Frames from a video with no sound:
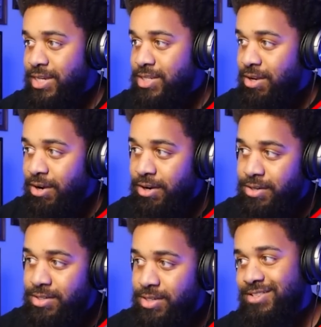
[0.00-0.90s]

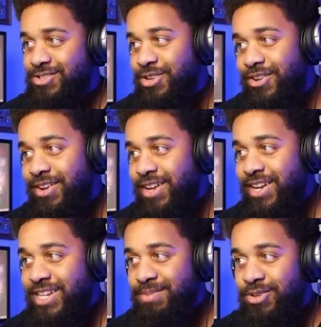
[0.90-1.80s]
stars, triggering an
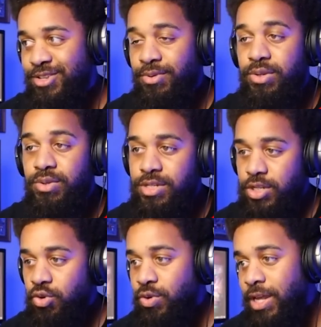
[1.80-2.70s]
explosion reduces
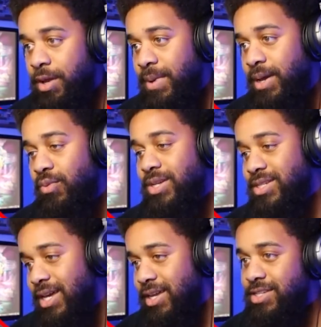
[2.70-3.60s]
the cooldown by 1
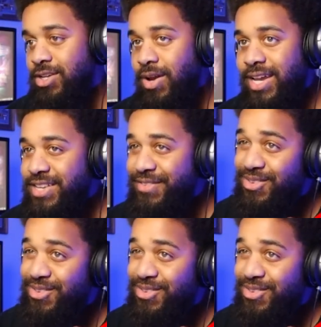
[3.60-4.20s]
second. So I guess if you